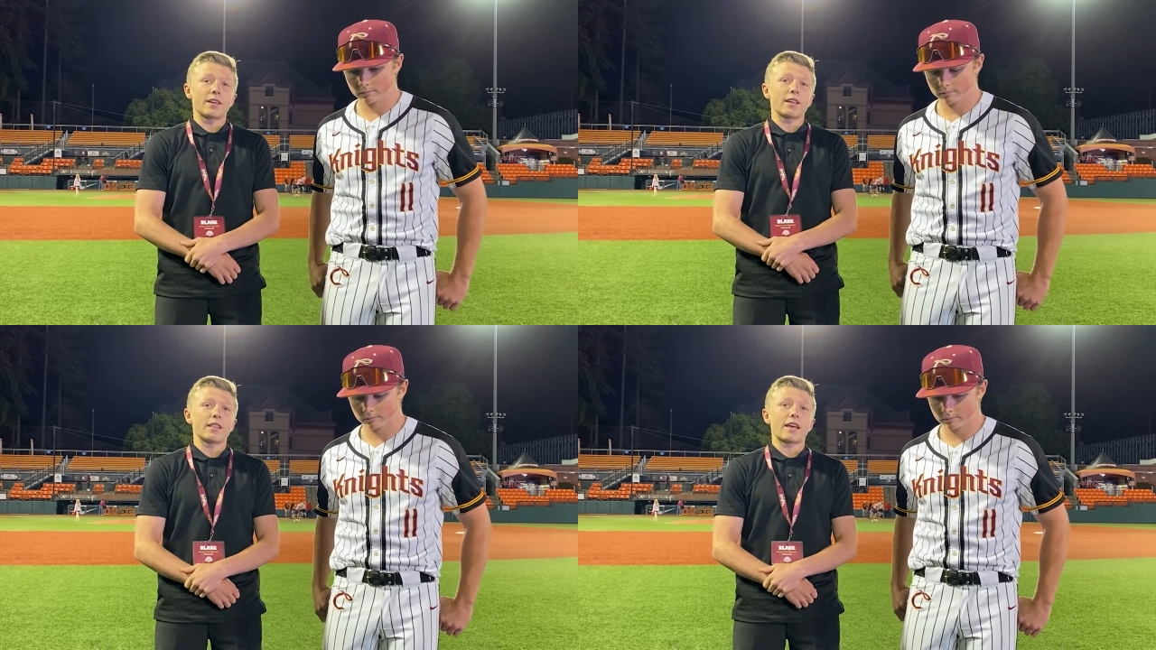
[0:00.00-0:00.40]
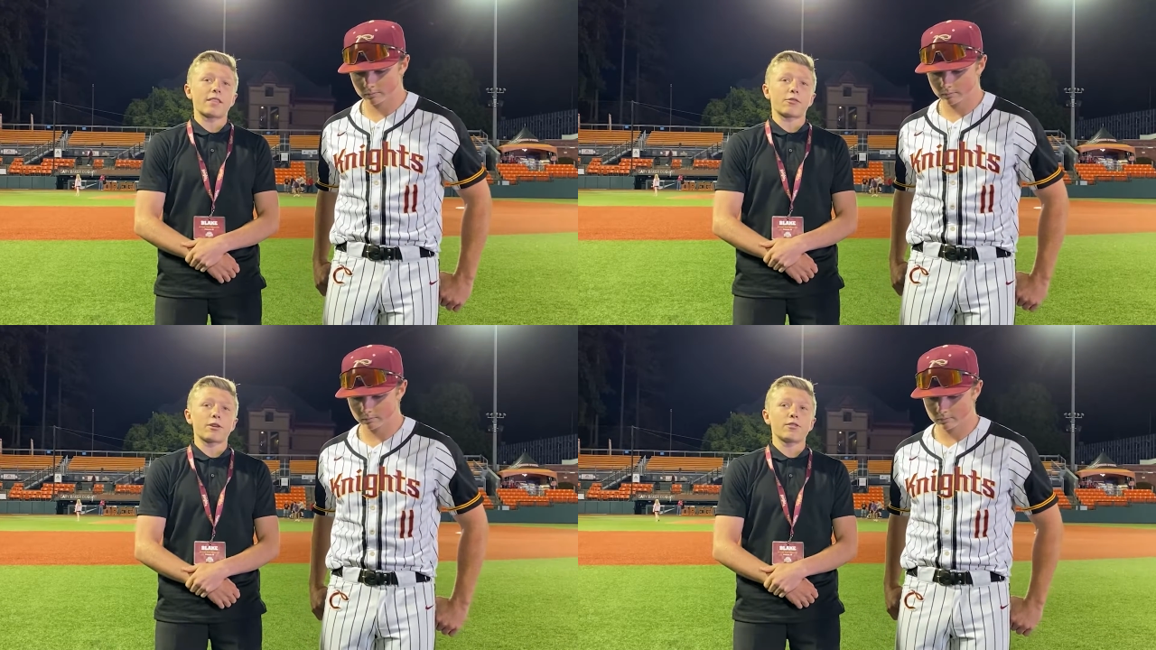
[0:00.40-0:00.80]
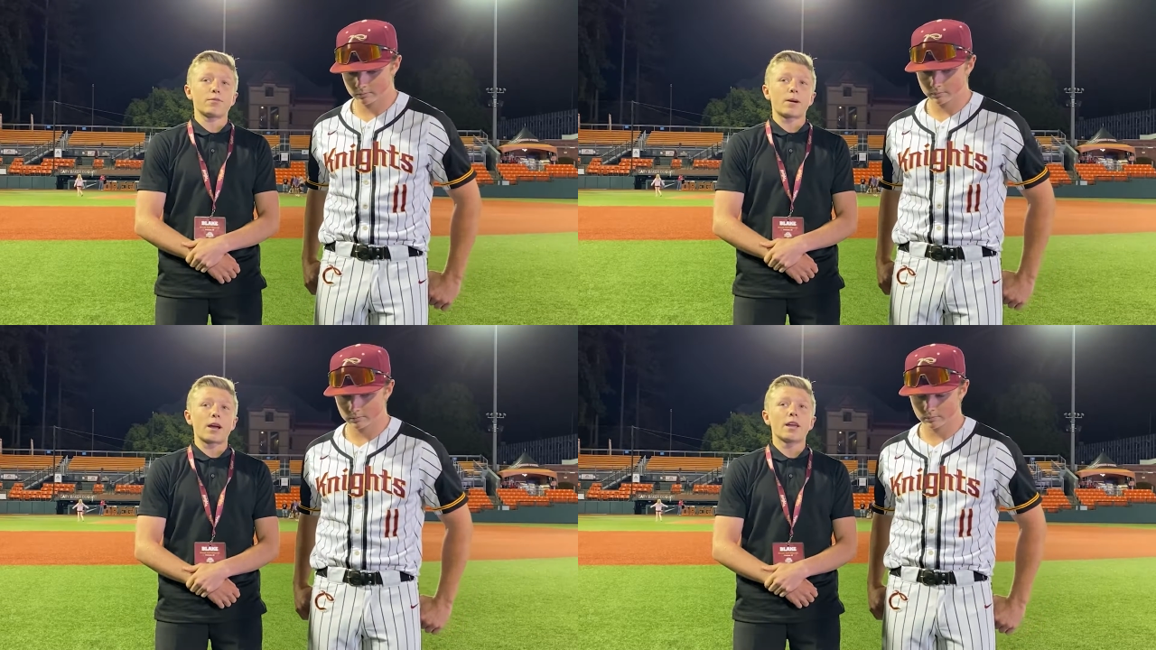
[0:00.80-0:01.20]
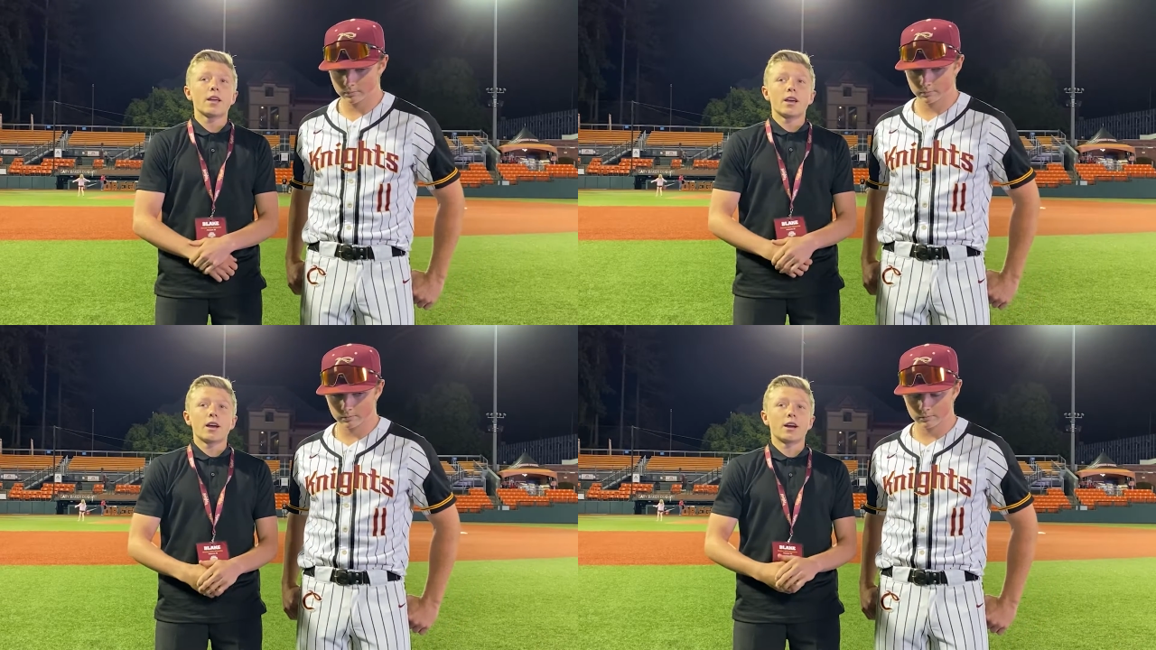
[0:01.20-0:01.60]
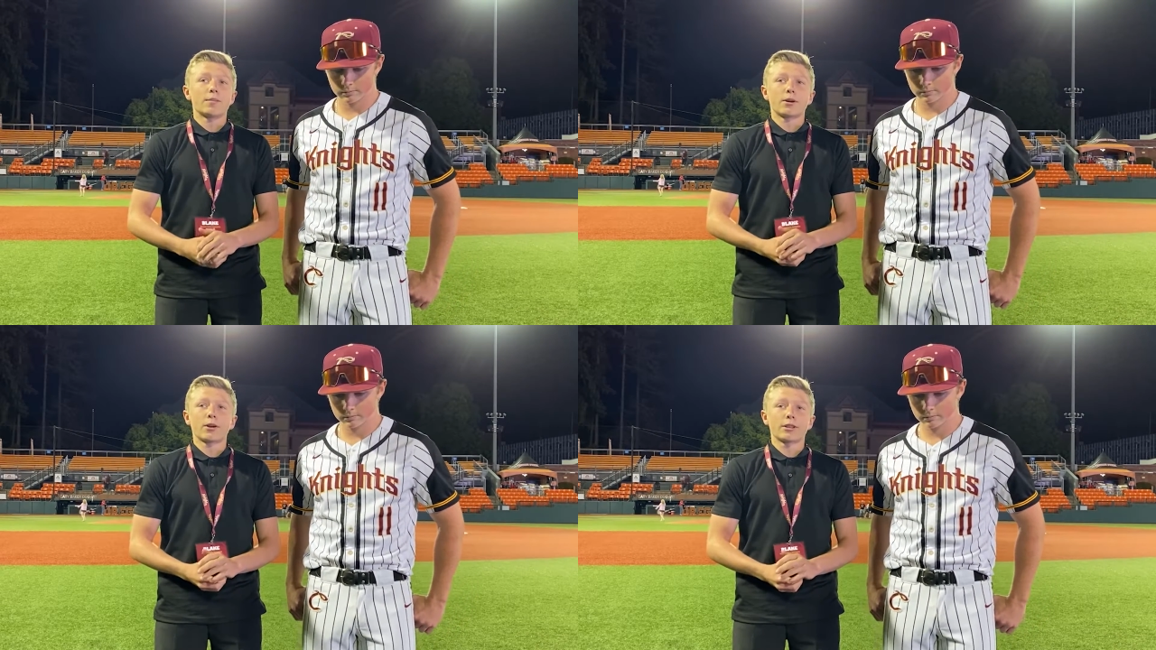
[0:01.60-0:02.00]
Speaker 1: get in that three spot
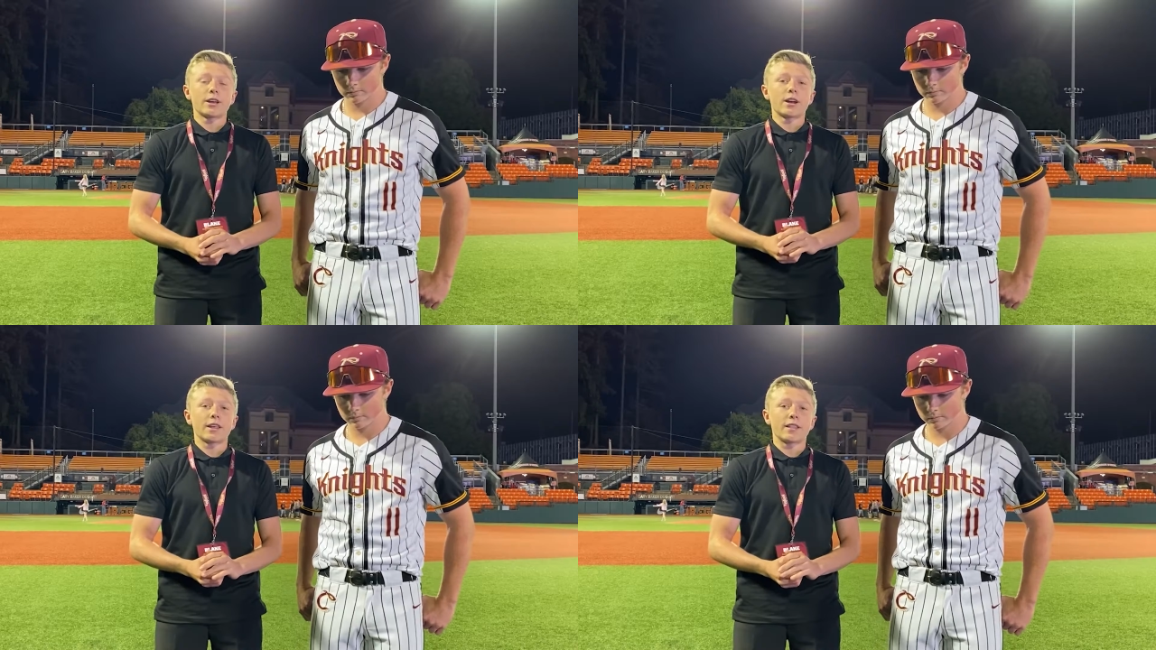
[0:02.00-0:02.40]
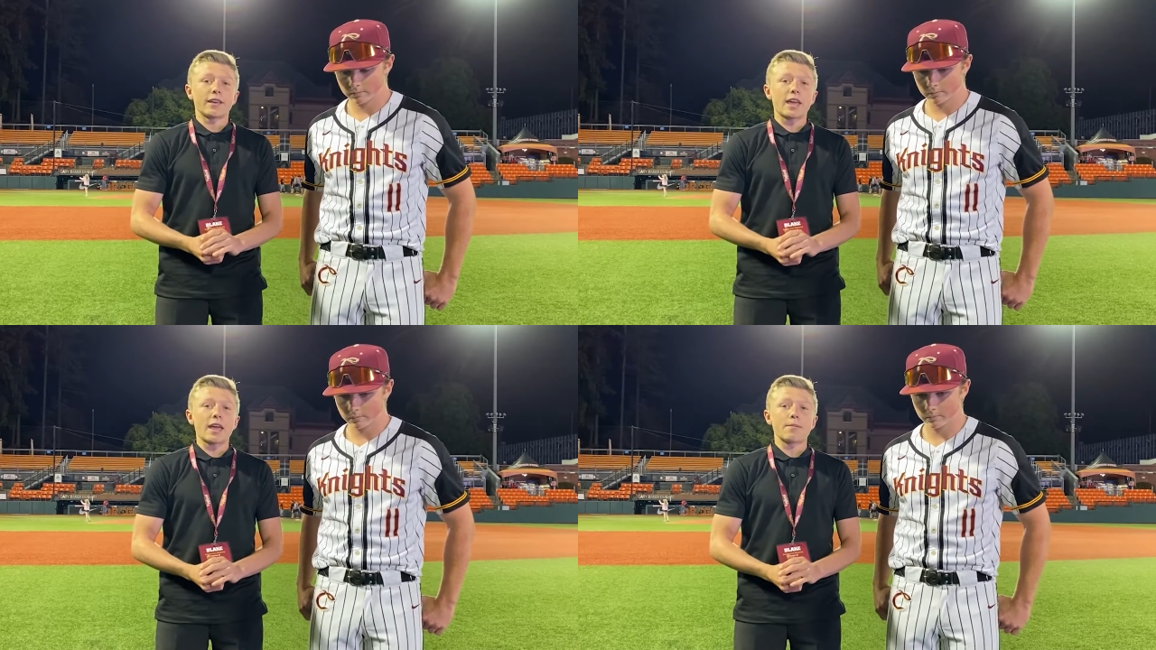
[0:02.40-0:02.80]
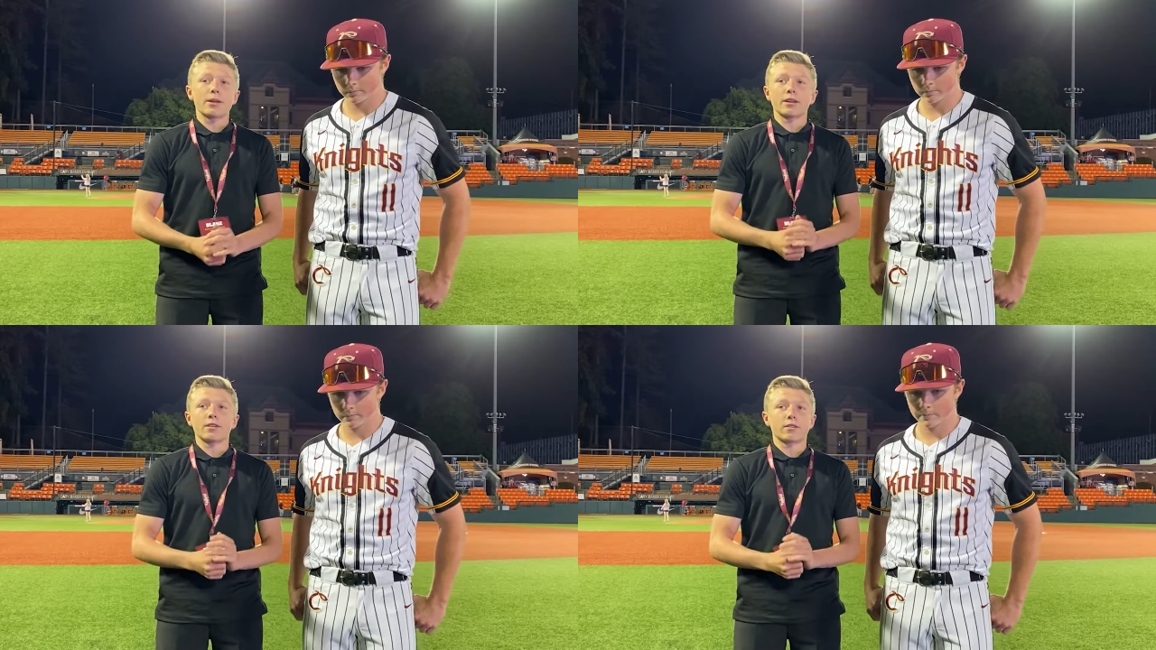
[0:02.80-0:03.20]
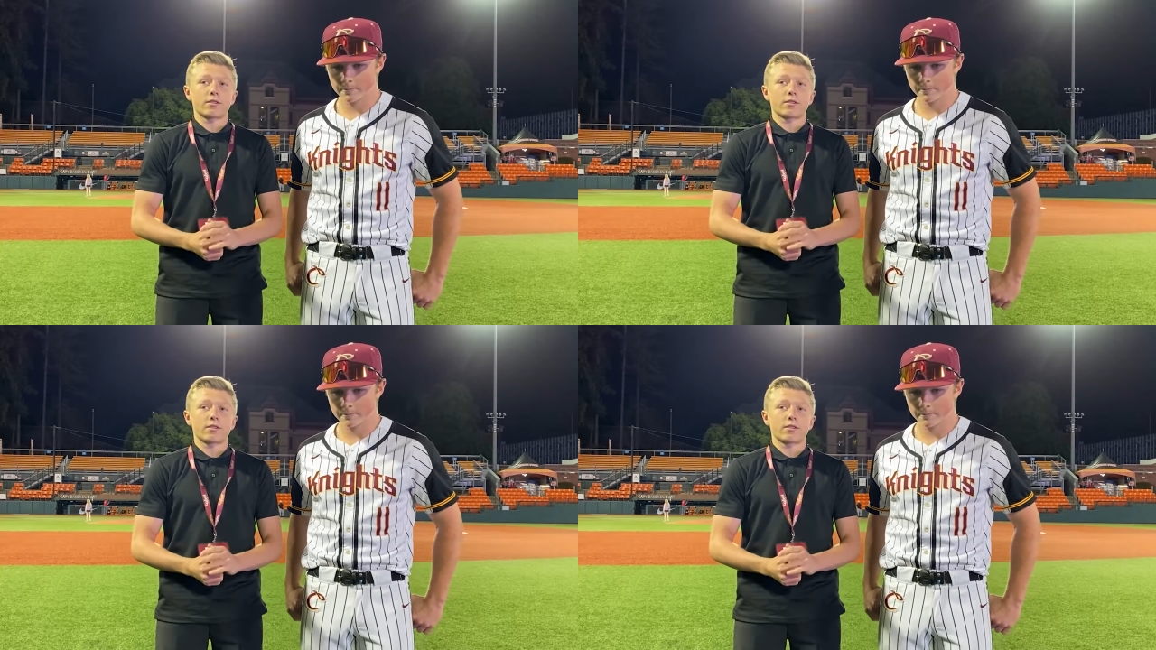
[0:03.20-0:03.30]
um, early on in the game and